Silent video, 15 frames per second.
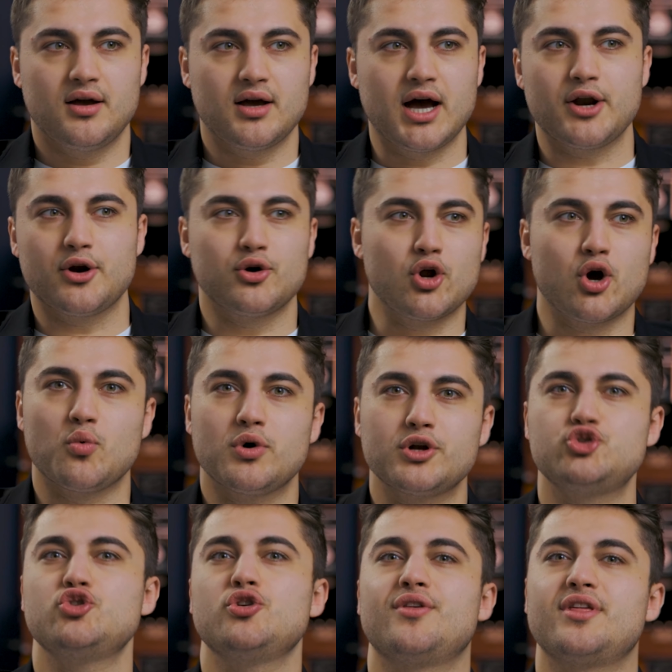I don't know. What
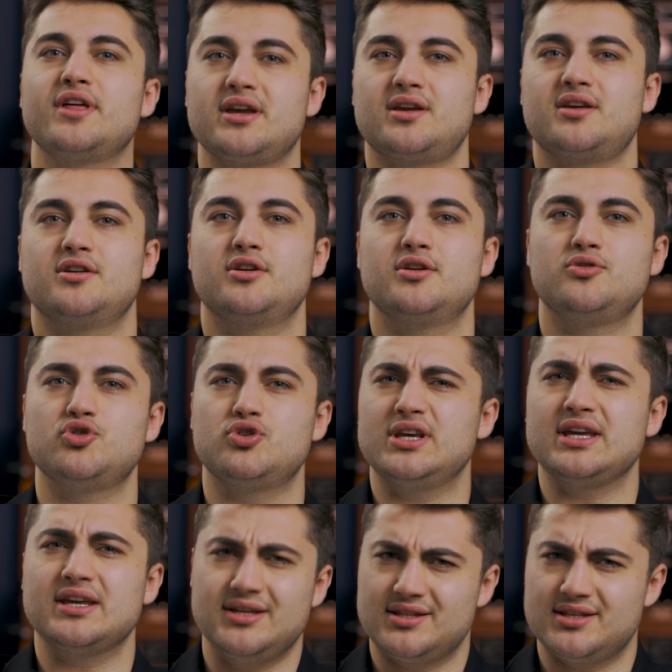do you think? Do you
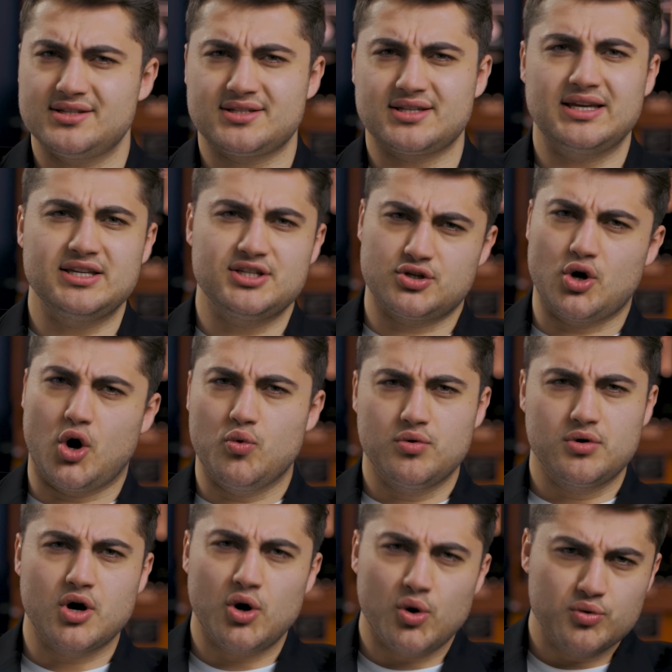think it is his own
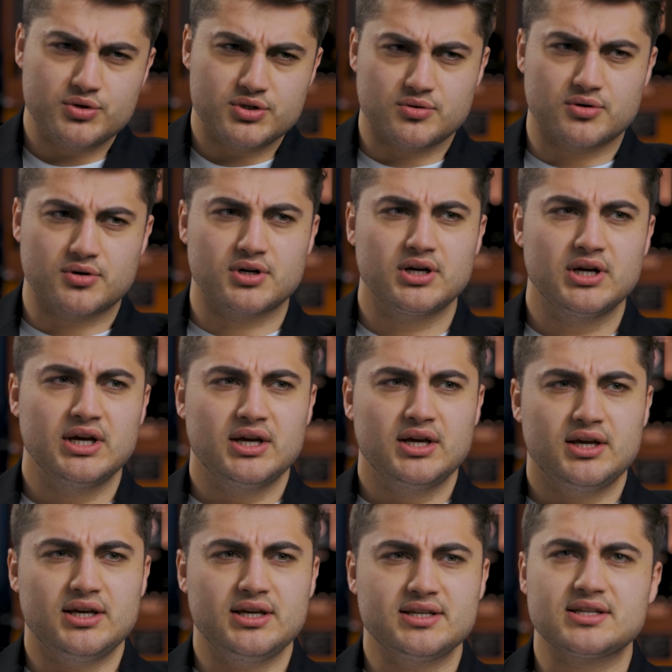quote, or
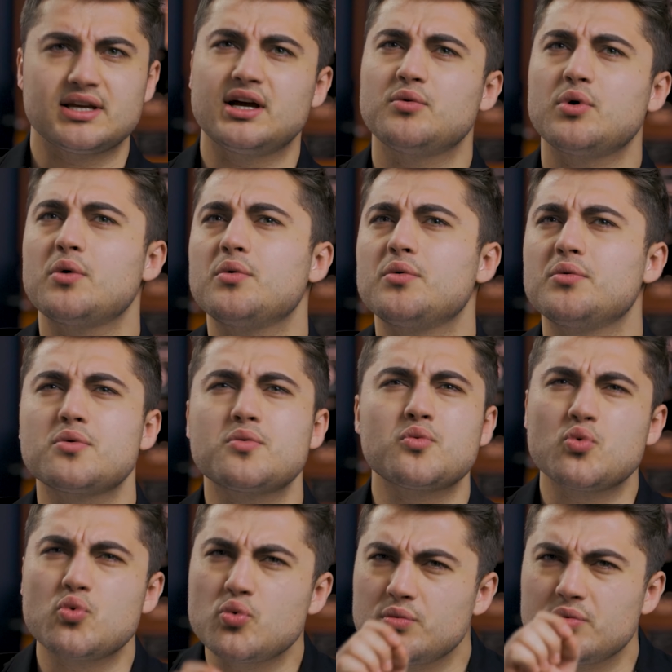is Abu